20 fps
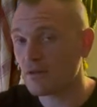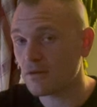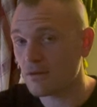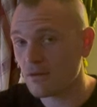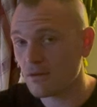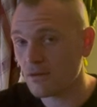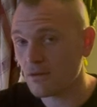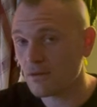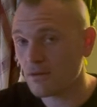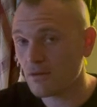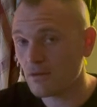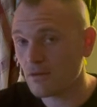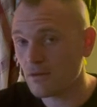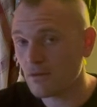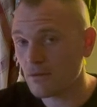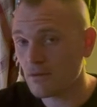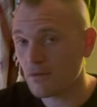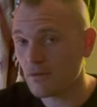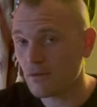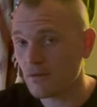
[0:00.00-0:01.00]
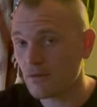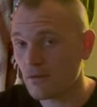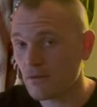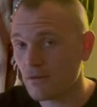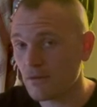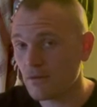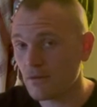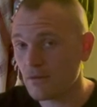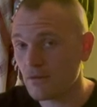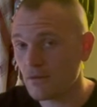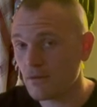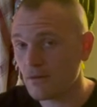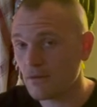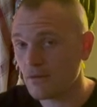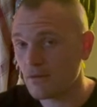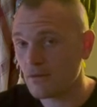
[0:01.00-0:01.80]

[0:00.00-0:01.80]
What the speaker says: [no speech]